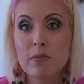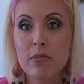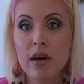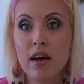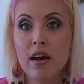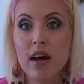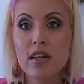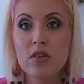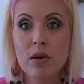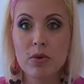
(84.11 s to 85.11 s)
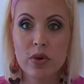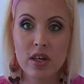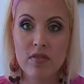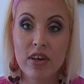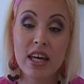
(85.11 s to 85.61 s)
but I know I'm going
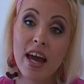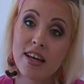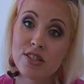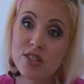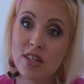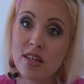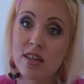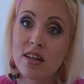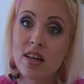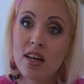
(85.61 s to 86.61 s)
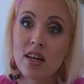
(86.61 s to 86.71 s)
on vacation